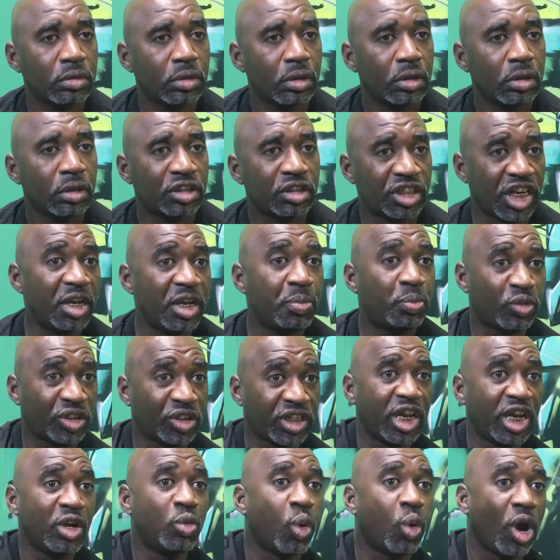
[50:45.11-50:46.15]
so sometimes she, you
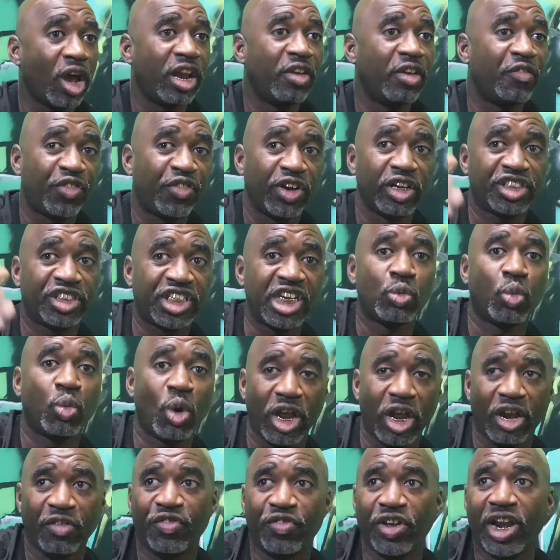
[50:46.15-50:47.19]
got she running up. for
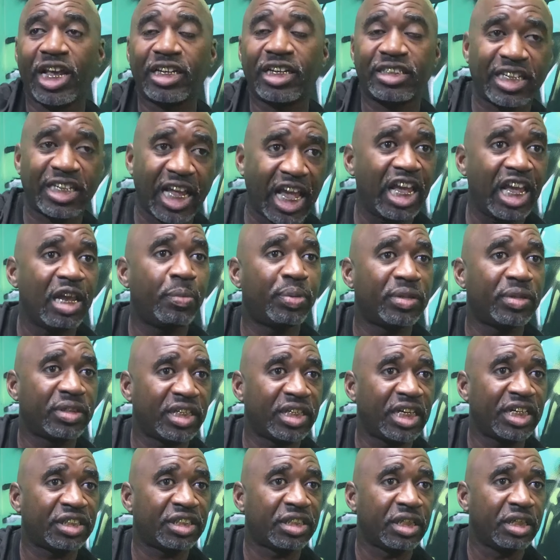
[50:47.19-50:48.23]
she running for that same
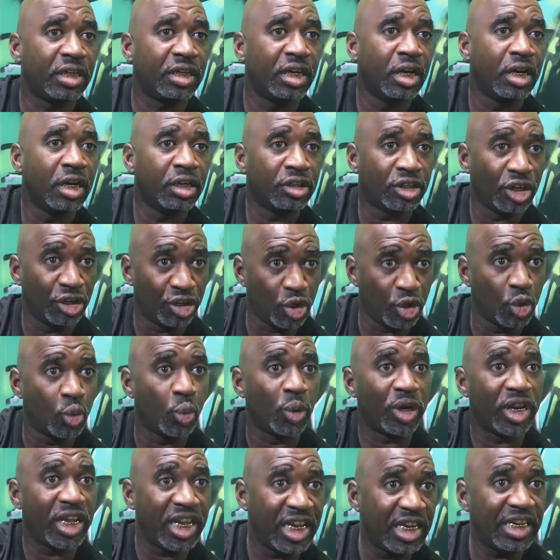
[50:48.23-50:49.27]
position to
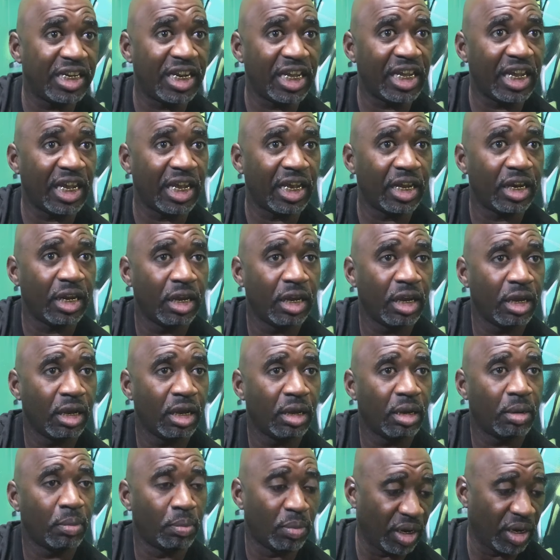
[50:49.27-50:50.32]
do what he did,
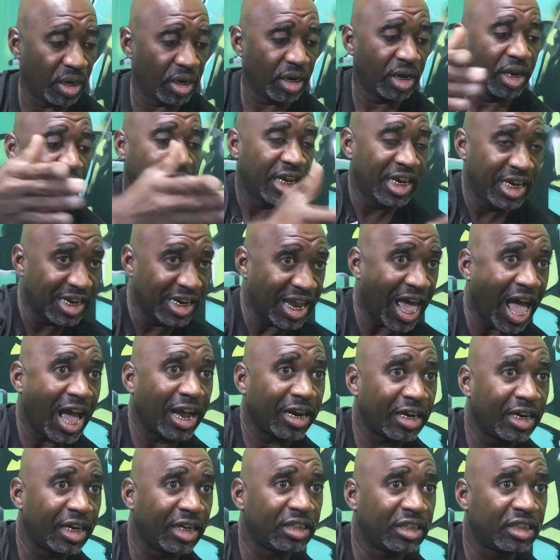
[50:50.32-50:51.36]
but he
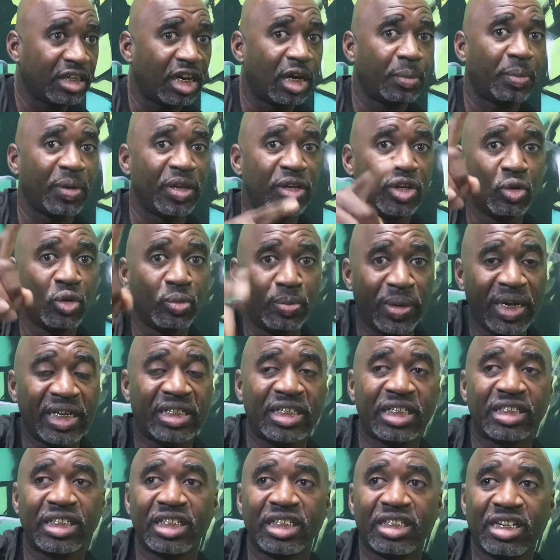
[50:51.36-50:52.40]
locked niggas up, and you
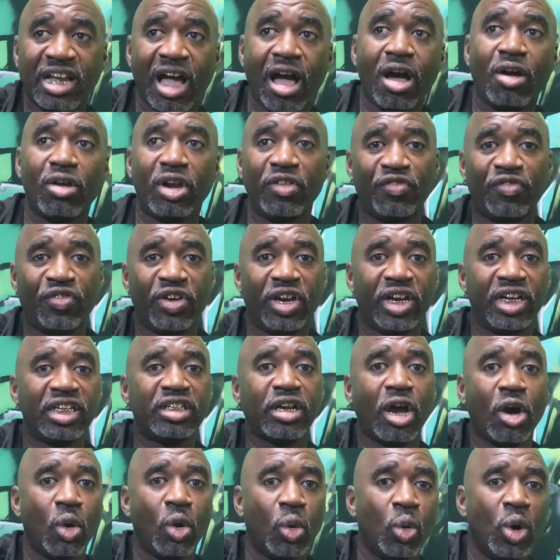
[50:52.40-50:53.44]
bitches is calling for
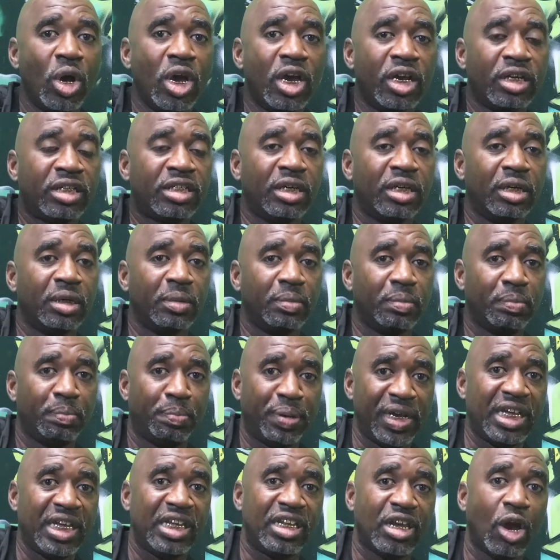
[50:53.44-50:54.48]
this whole to
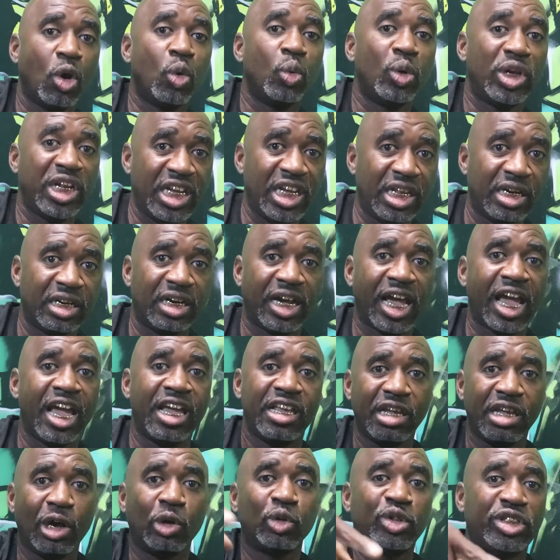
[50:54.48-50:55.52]
be your leader
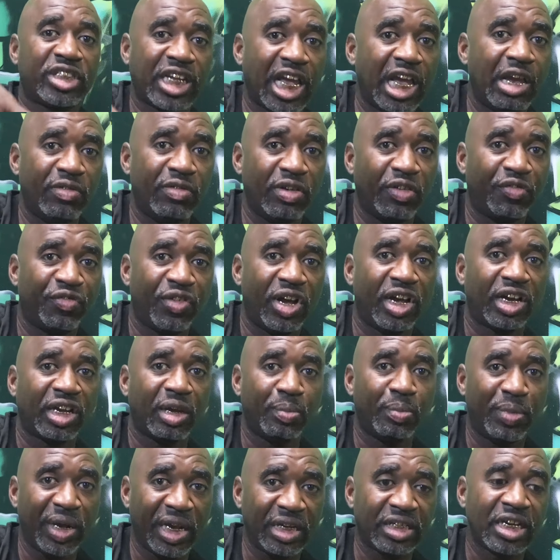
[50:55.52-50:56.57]
and your savior,
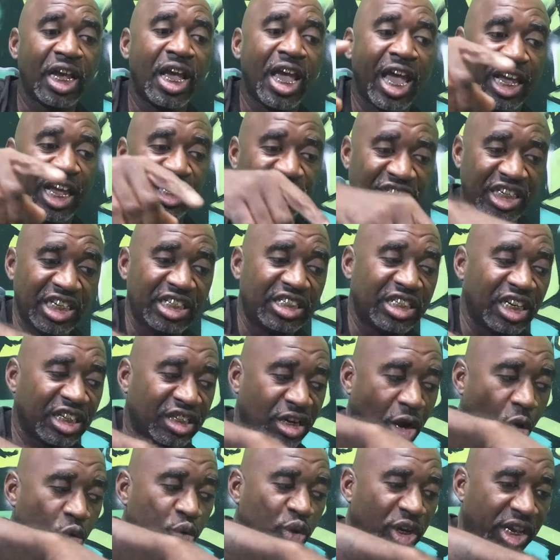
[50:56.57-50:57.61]
funky bitch. And she
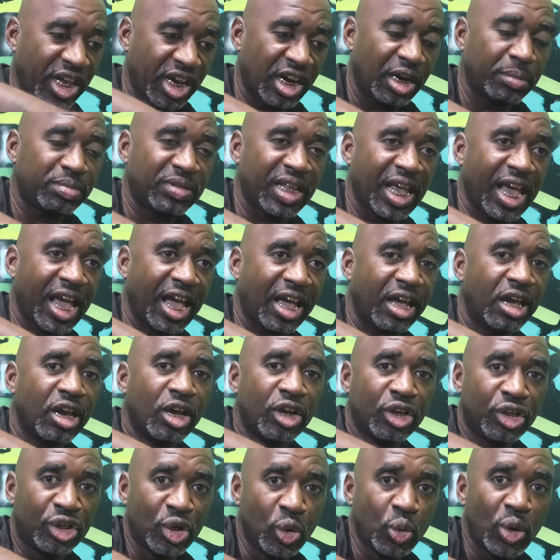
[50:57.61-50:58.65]
just gonna get up
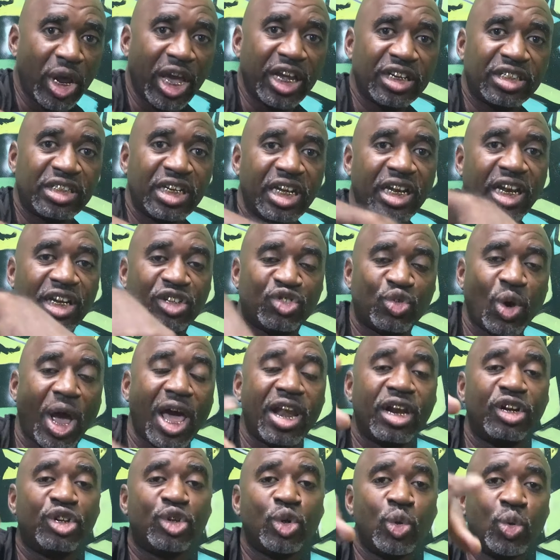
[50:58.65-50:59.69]
there, do that shit, and
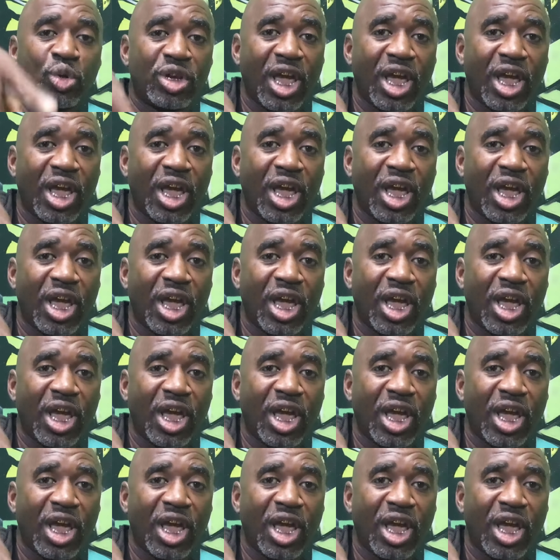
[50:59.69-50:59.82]
try to